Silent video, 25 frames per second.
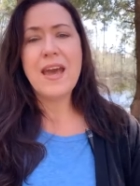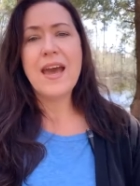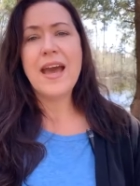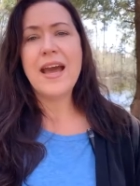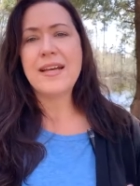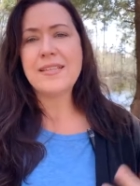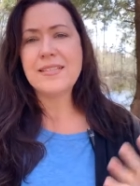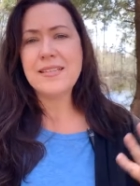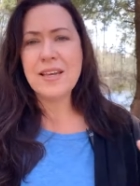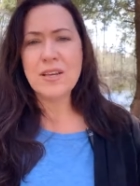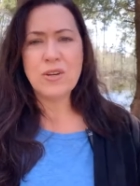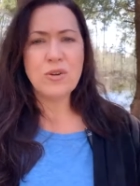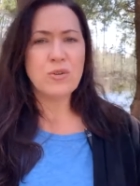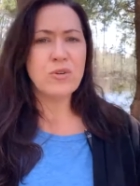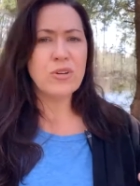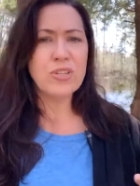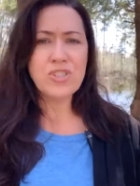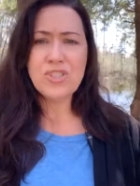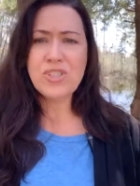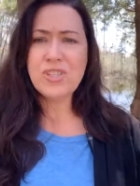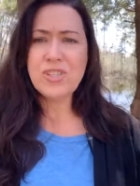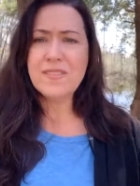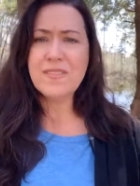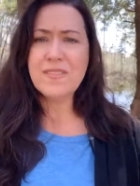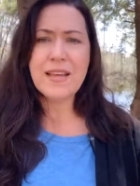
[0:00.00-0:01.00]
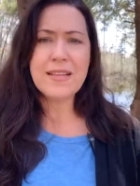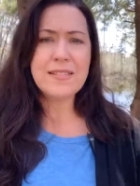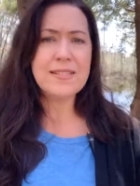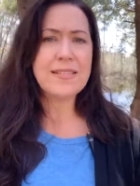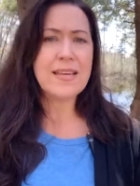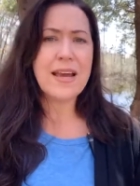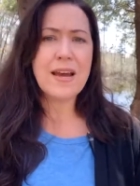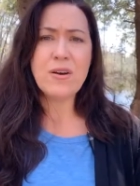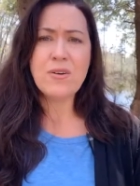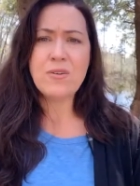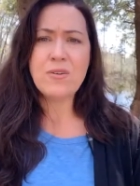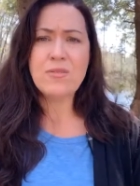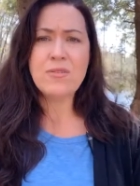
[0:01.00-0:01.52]
As a Christian, that's
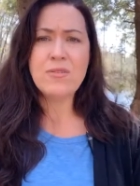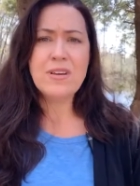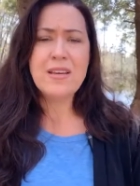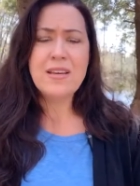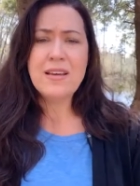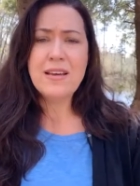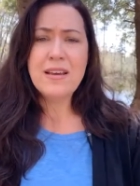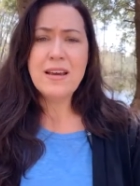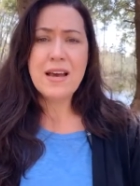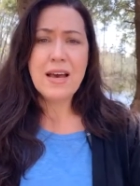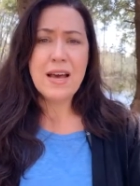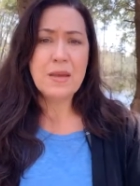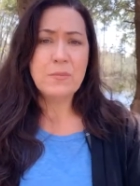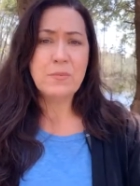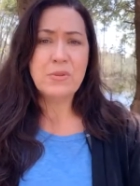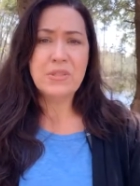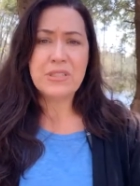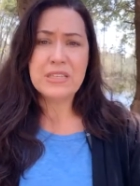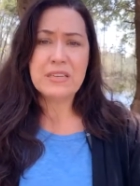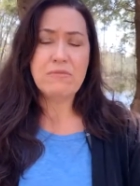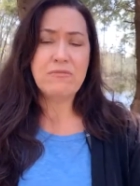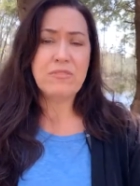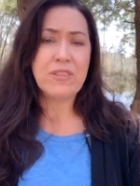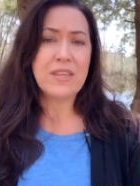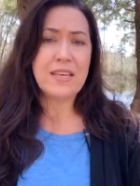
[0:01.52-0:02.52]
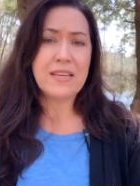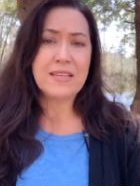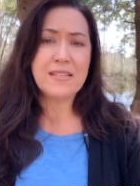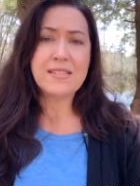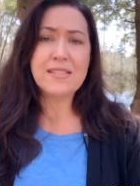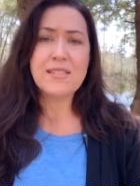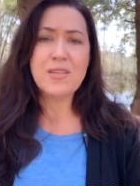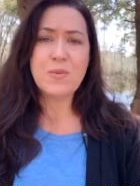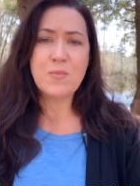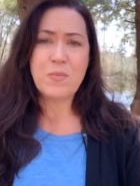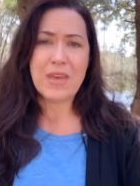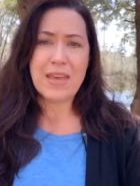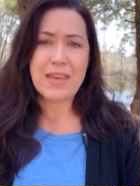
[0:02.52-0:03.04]
how I believe things
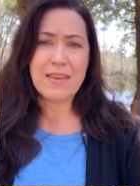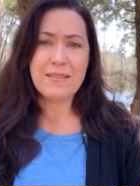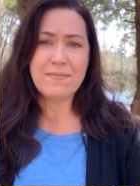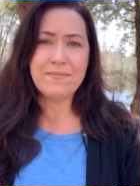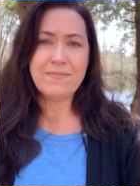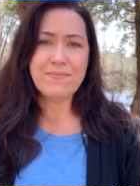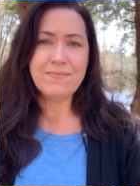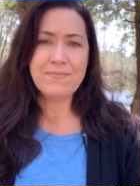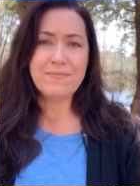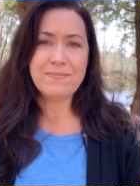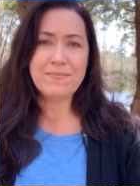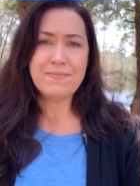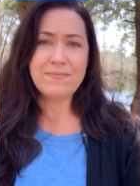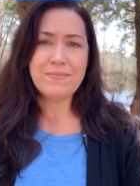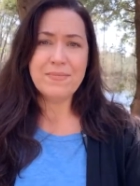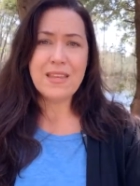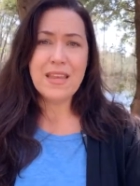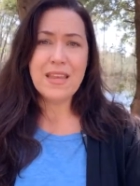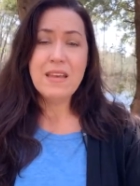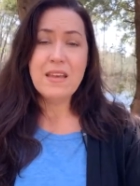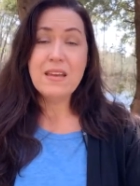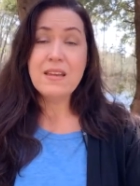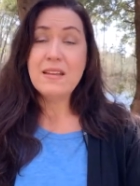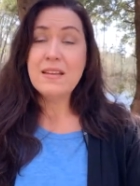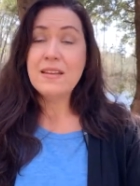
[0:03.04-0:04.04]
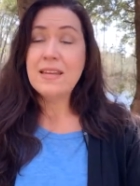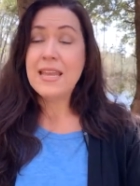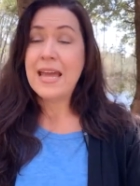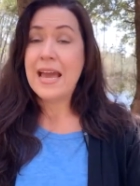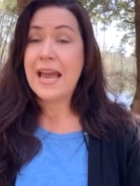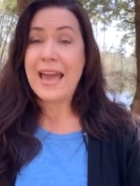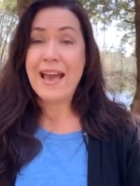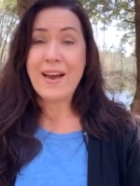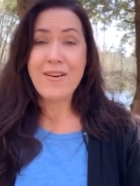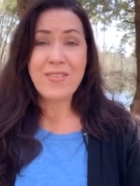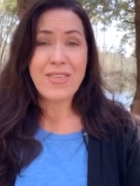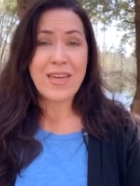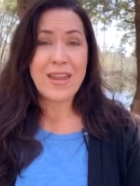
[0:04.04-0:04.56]
to be. Now,
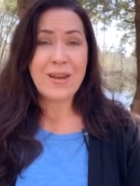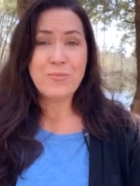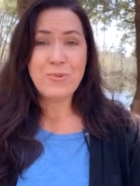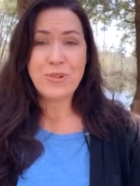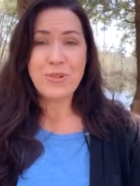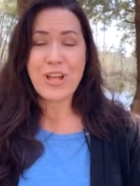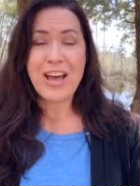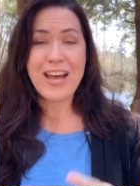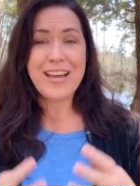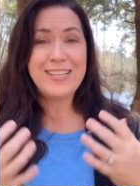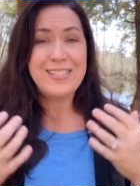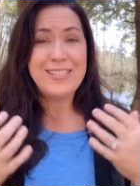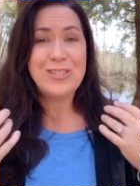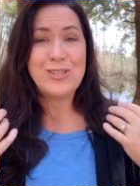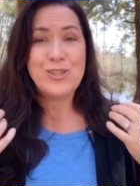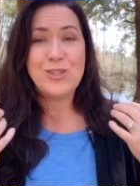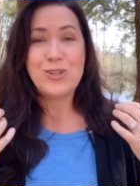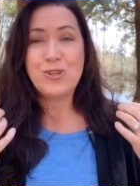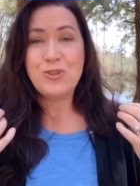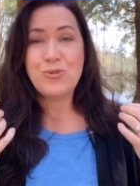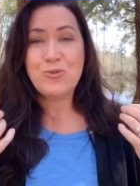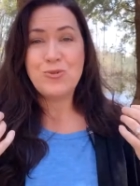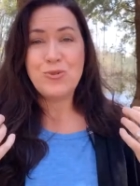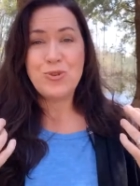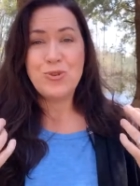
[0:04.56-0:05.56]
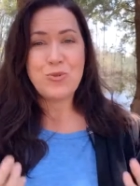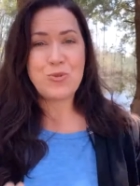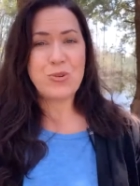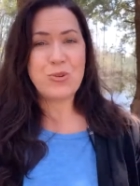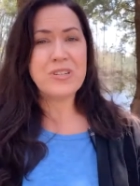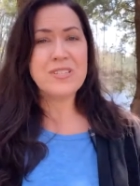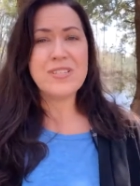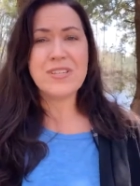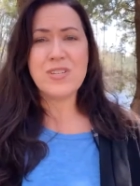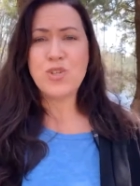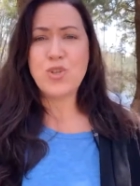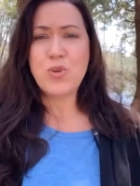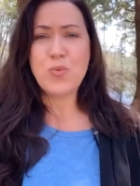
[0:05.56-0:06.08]
how that applies to your
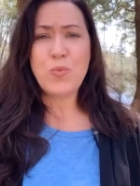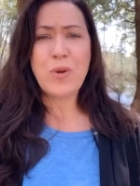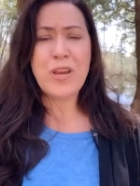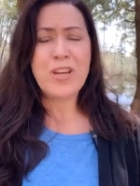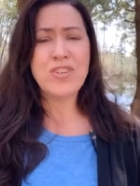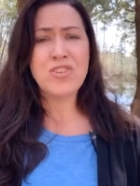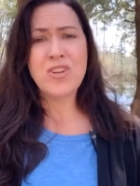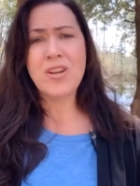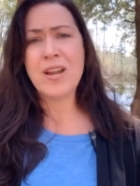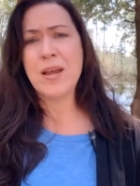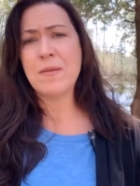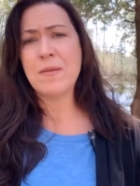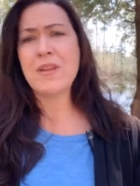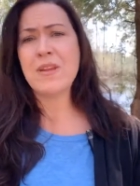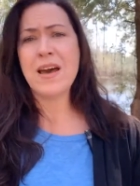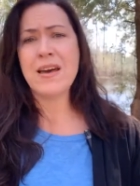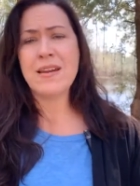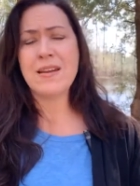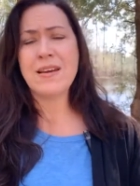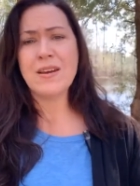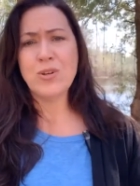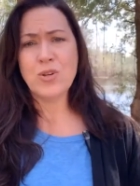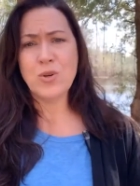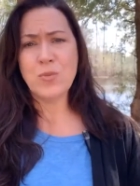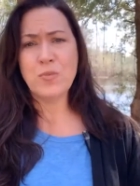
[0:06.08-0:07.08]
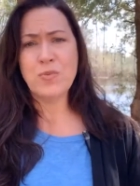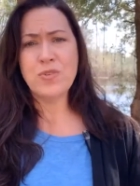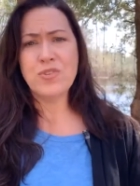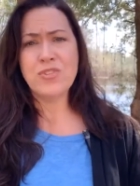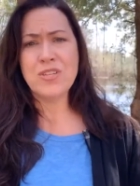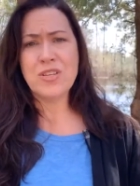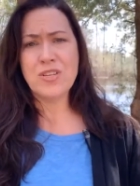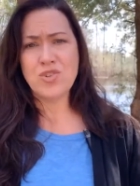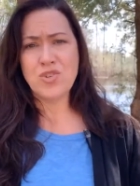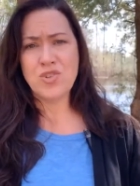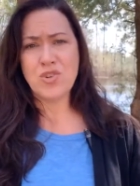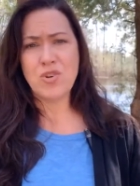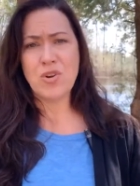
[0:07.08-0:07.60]
situation, I'm not
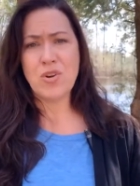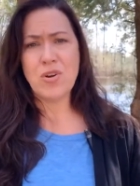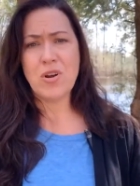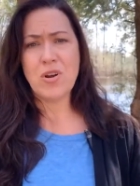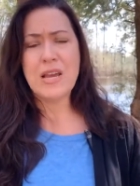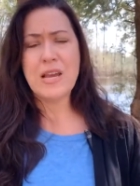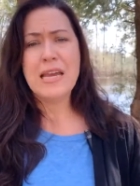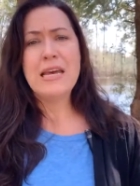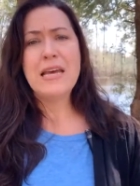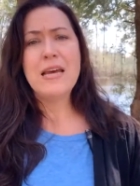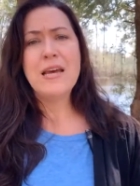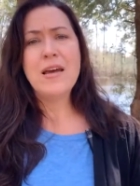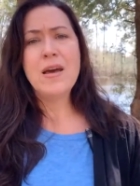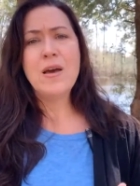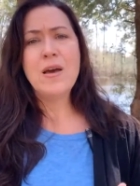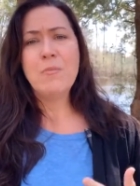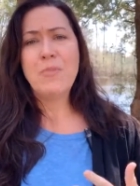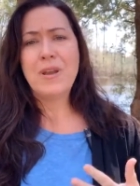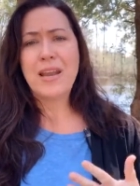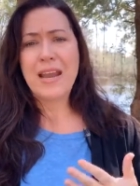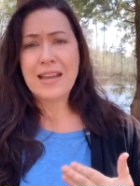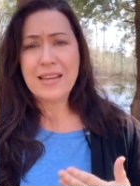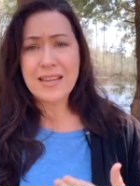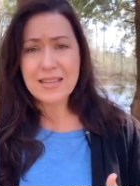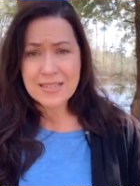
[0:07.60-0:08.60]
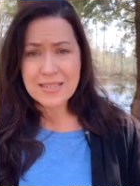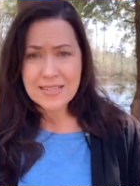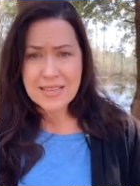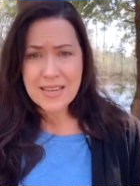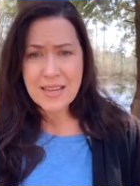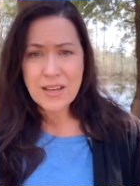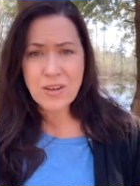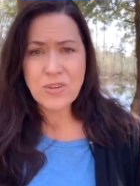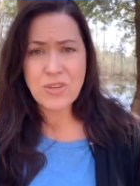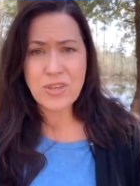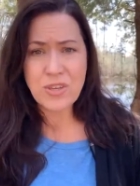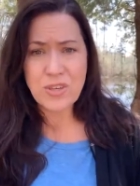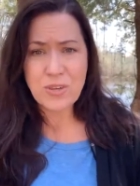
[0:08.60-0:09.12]
100% sure, but I can
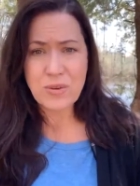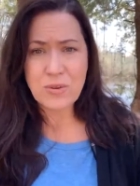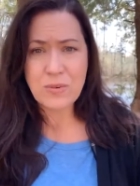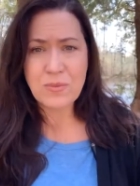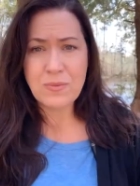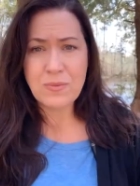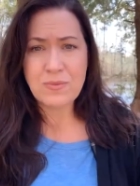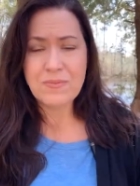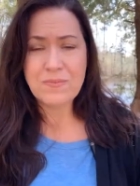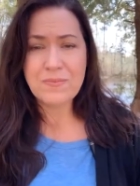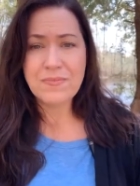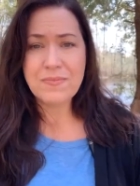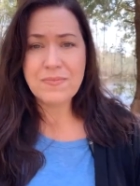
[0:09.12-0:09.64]
tell you